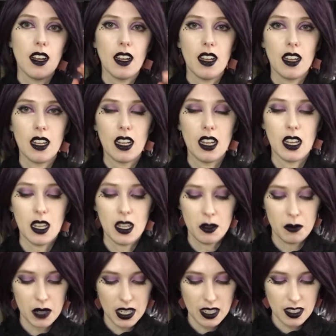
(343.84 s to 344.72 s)

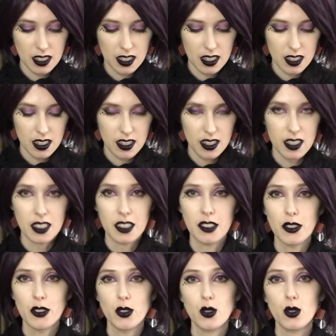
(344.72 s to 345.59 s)
And my tea
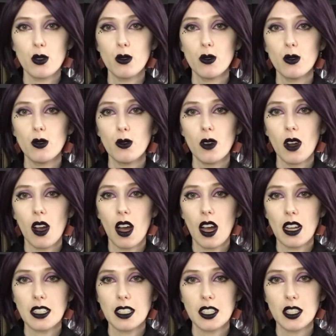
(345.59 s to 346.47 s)
is too
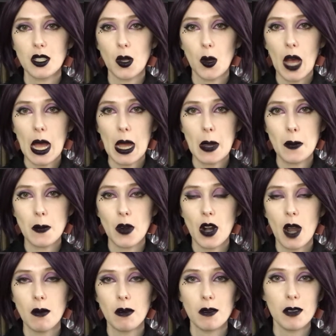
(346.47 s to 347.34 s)
hot, so I
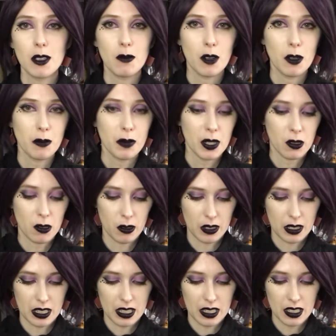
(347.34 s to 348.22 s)
probably won't be
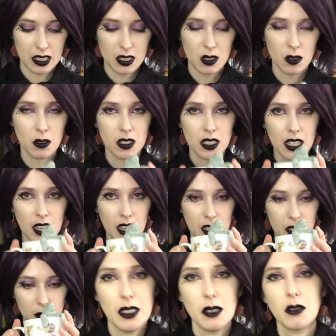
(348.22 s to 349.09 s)
holding it this whole
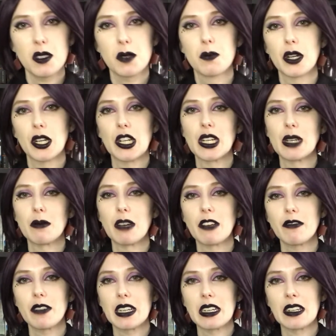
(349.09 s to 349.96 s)
time. It was burning my
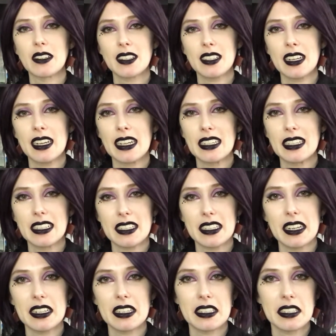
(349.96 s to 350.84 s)
fingers. I had to
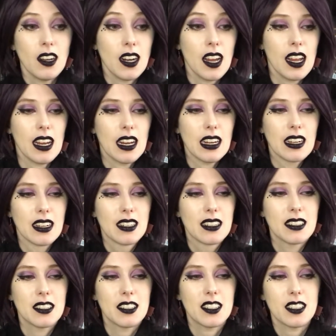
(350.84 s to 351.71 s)
set it. Okay,
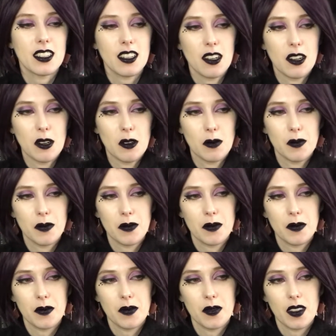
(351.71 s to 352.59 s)
so
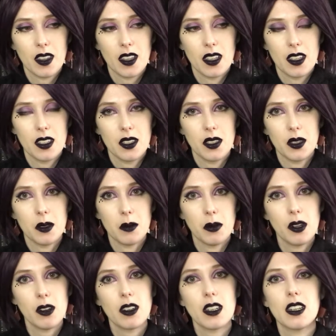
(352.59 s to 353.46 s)
the
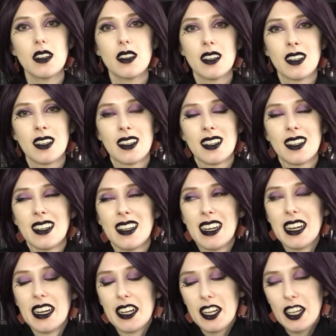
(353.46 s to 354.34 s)
Broken
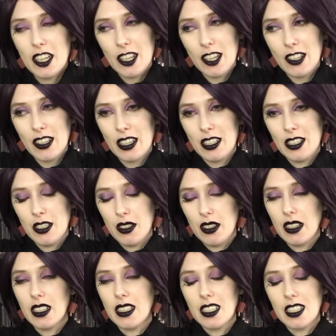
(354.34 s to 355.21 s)
Earth
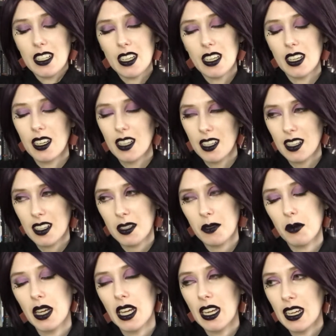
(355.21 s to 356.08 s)
trilogy
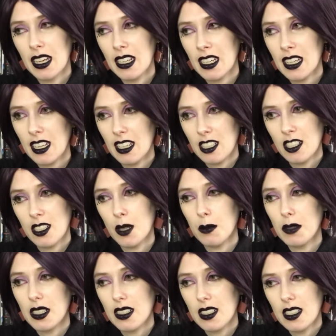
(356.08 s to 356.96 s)
by N.K.
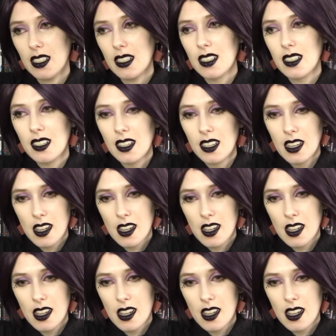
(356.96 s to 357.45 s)
Jemisin.